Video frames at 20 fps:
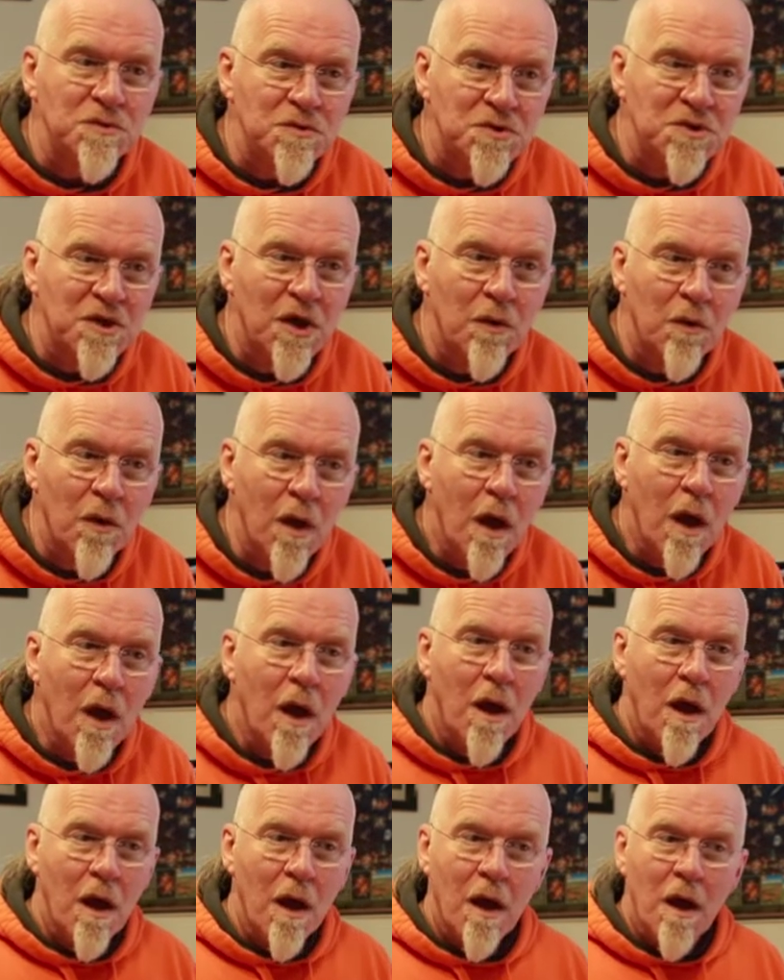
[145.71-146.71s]
So
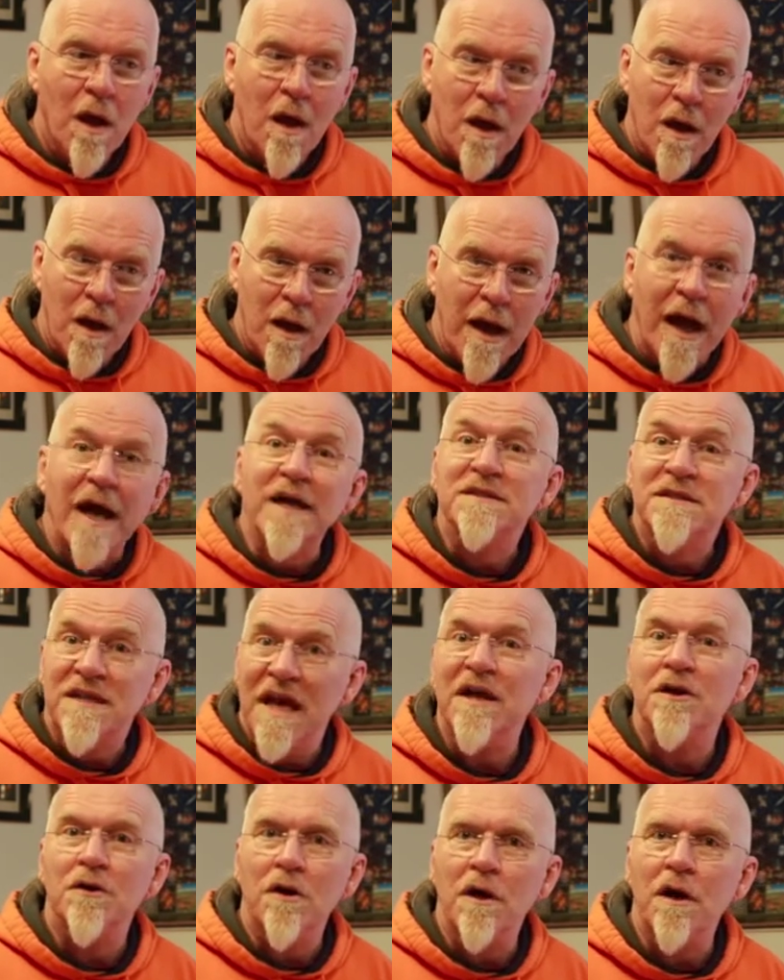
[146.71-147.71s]

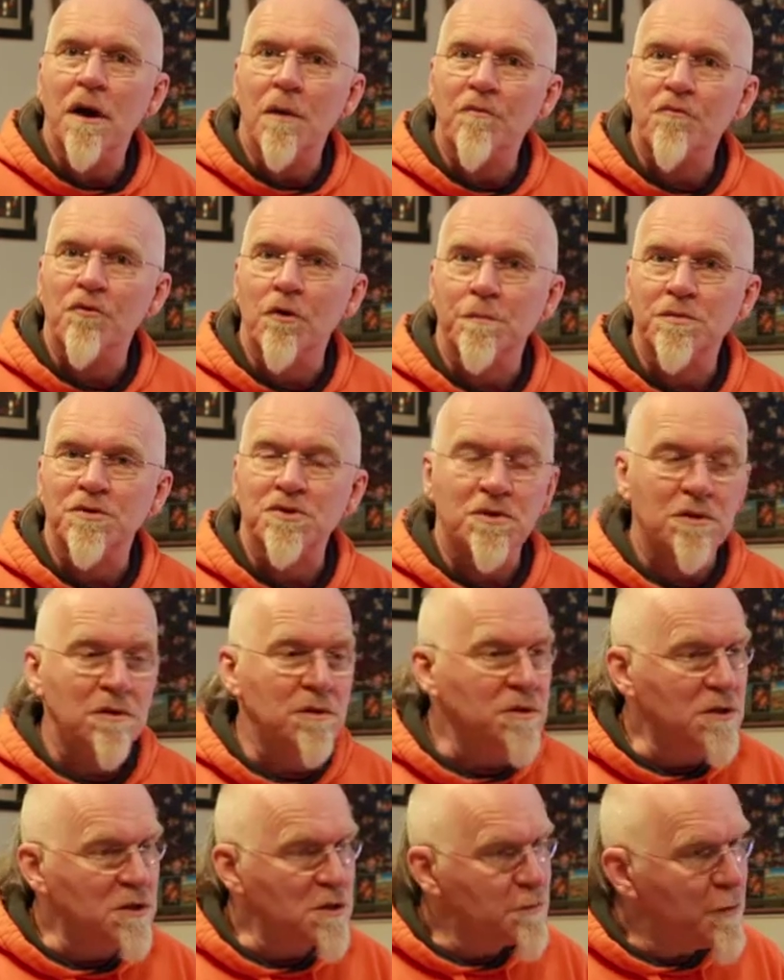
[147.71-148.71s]
antennae up for opportunities.